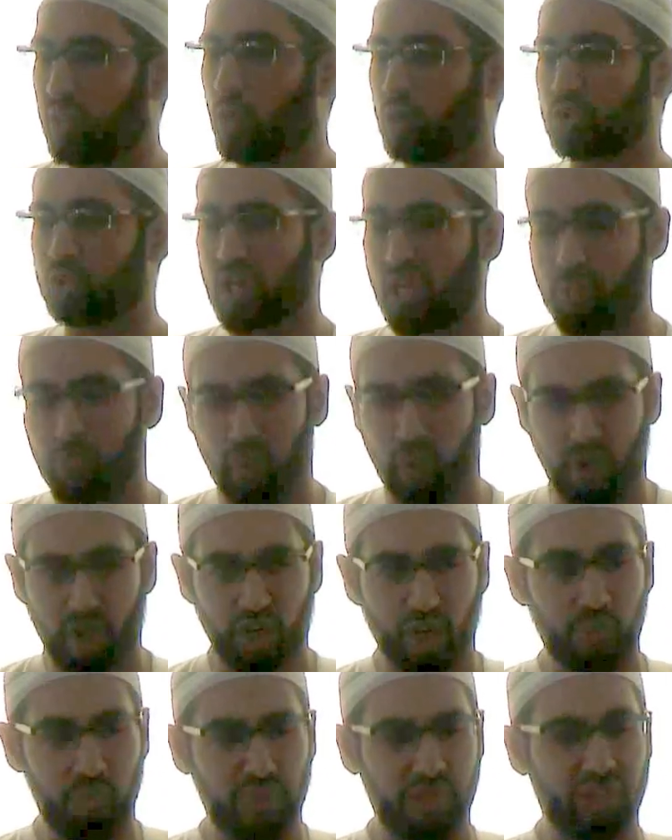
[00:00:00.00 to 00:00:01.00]
Don't try to put
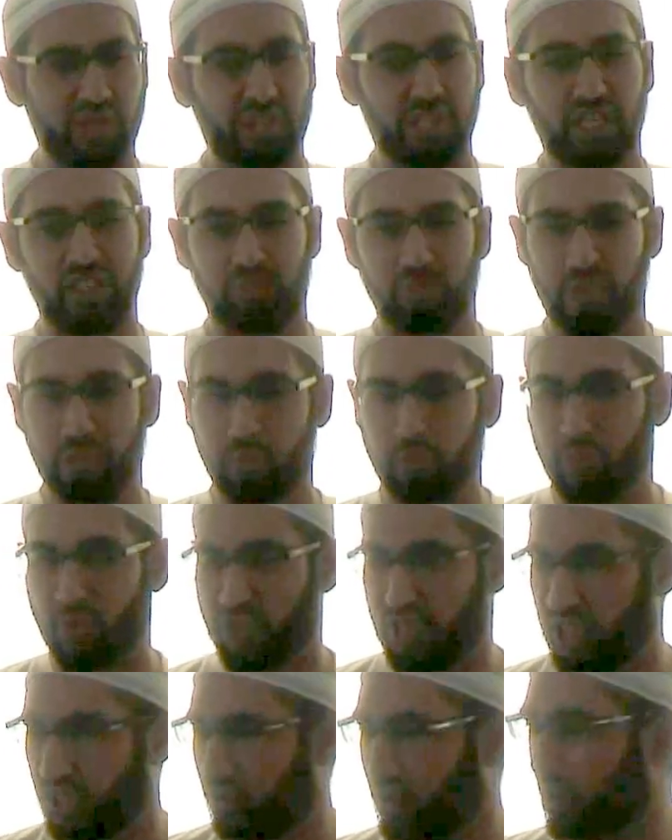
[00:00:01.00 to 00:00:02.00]
on a beard and then make people
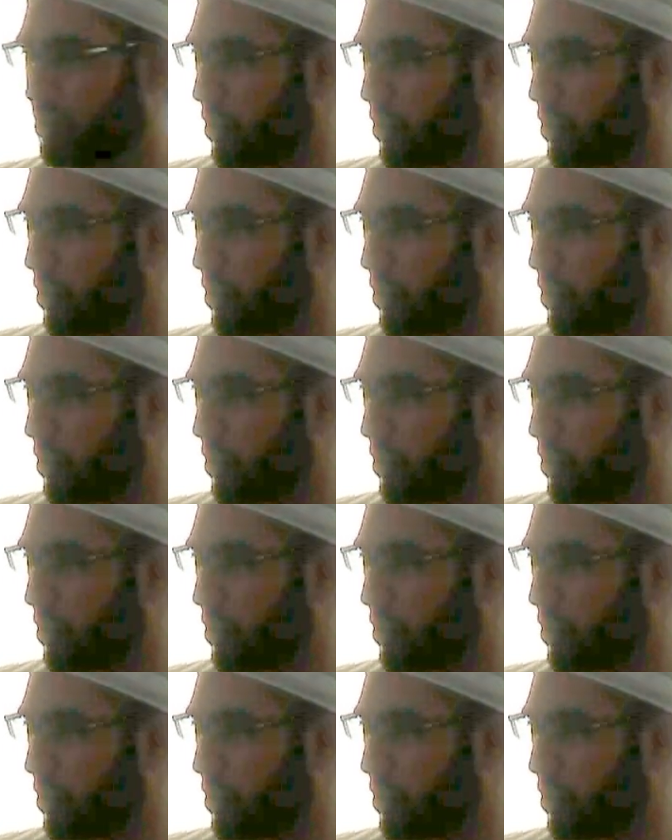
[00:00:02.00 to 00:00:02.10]
think you're a